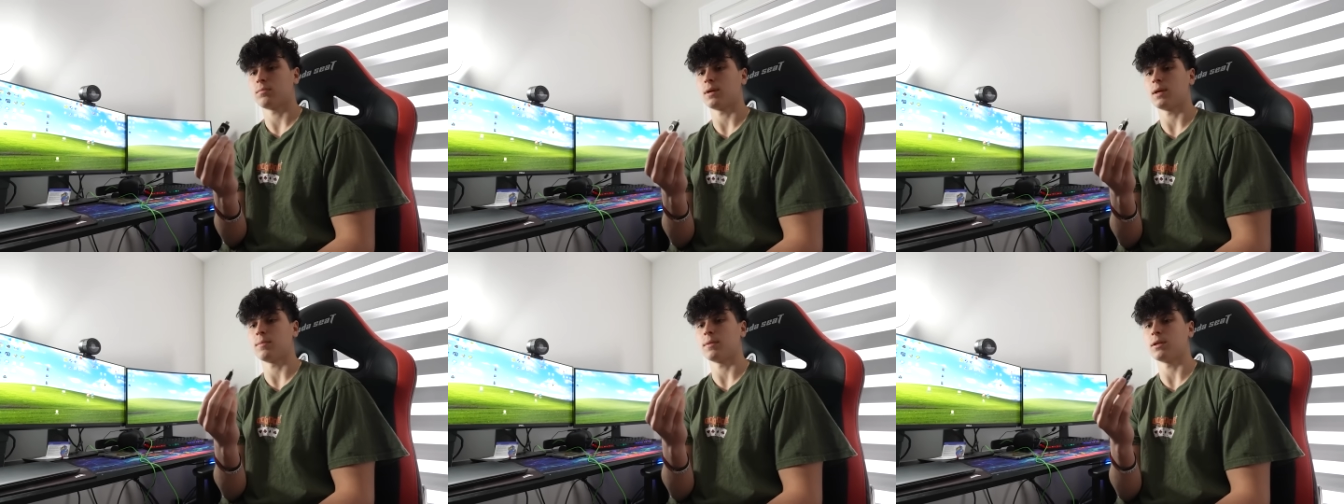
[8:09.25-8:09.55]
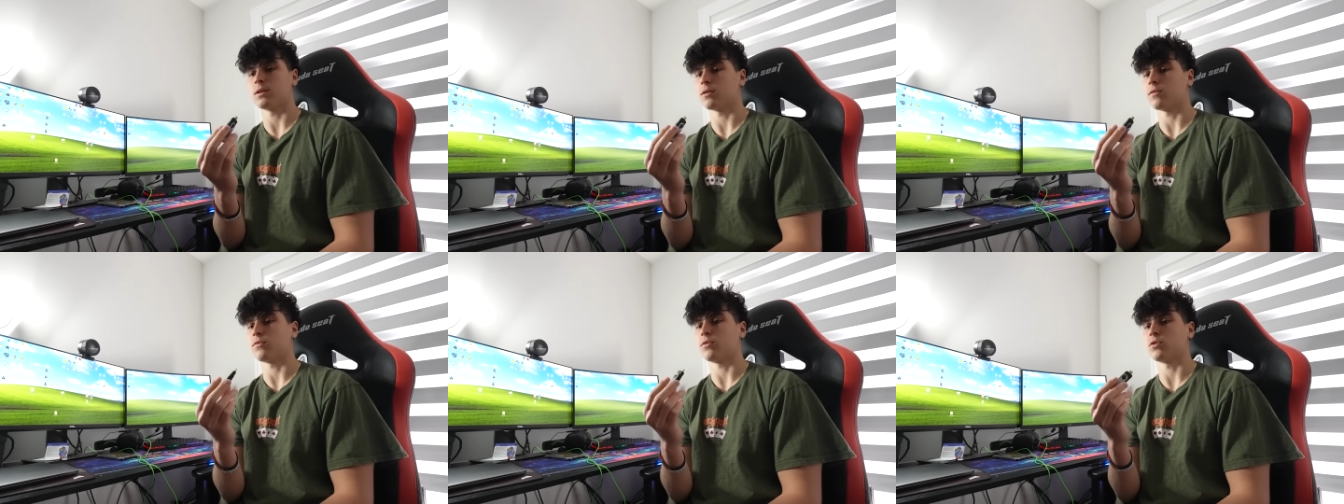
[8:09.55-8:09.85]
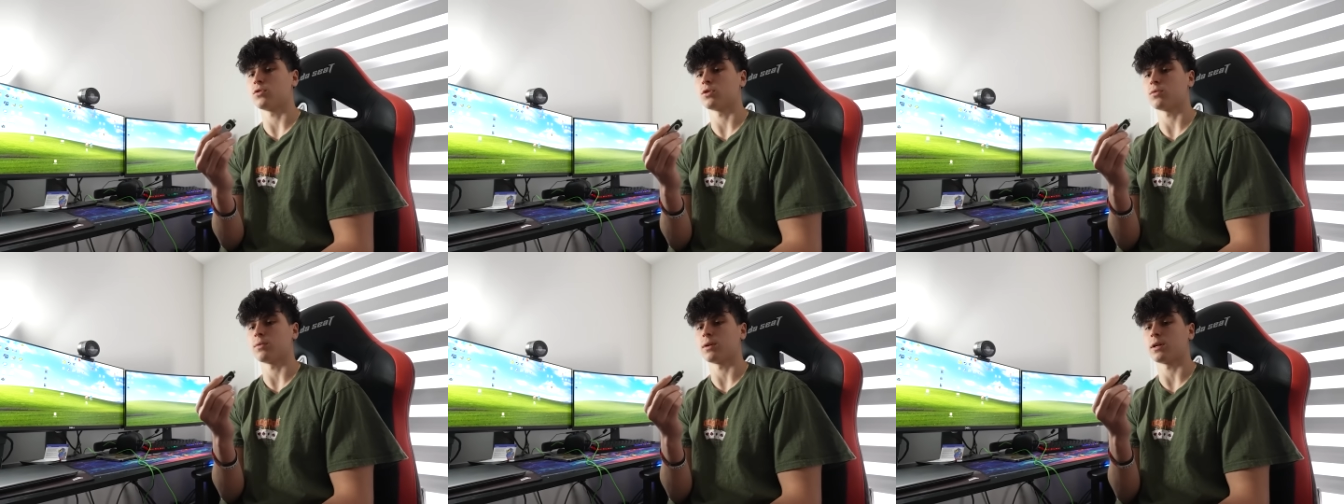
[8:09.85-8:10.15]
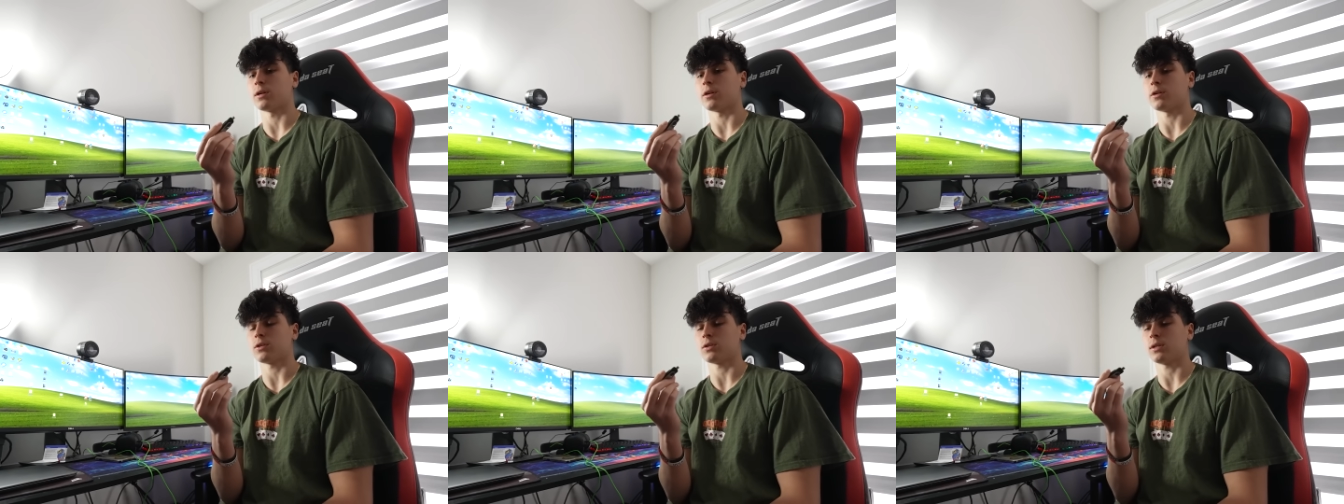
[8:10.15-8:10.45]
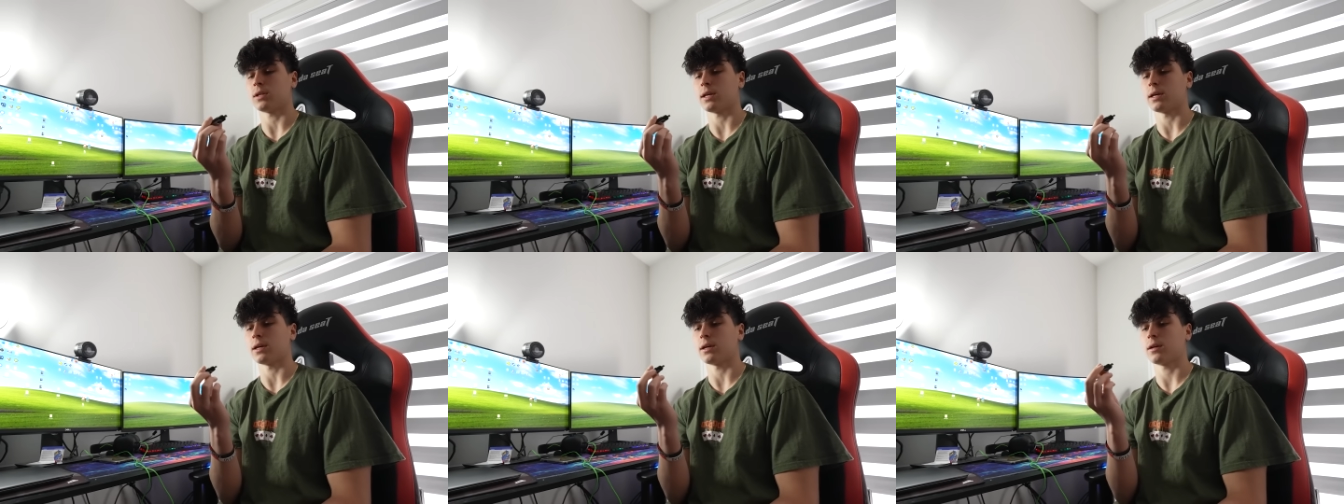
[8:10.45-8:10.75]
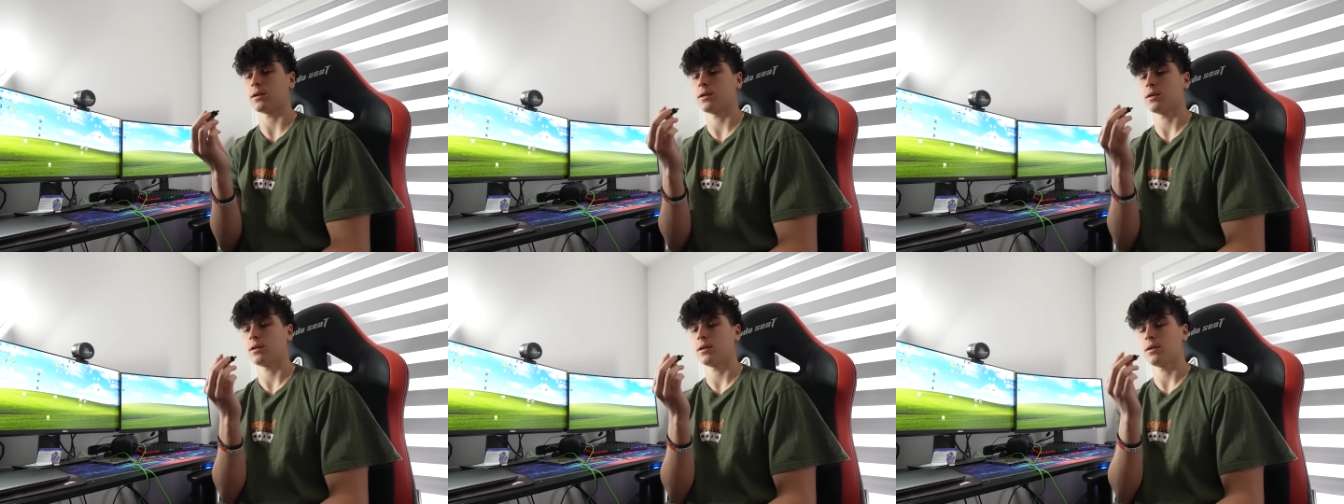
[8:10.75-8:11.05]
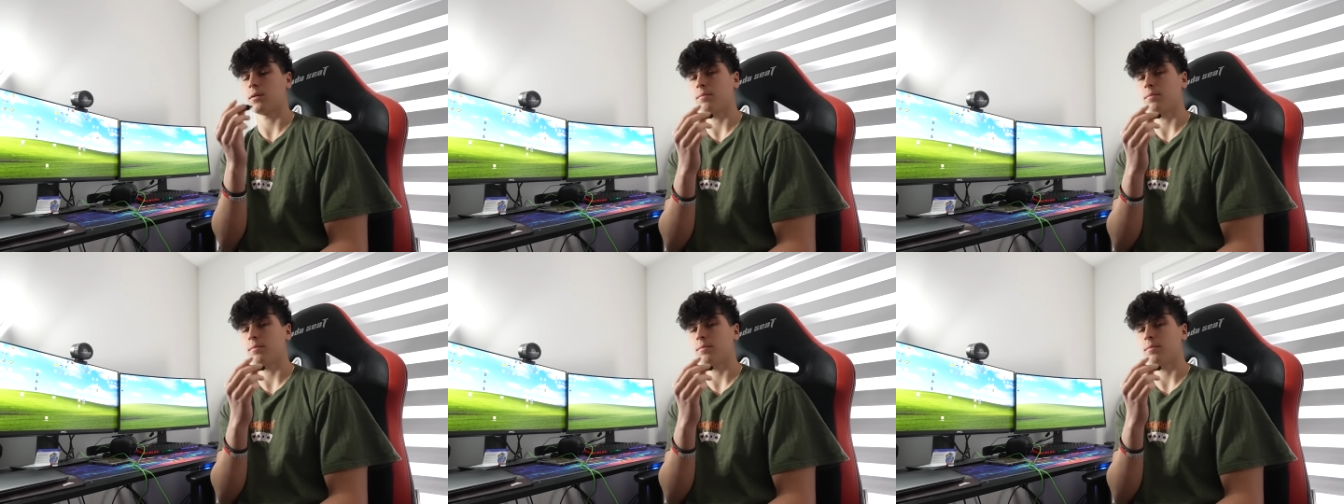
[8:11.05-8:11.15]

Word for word: Maybe in the future we can also like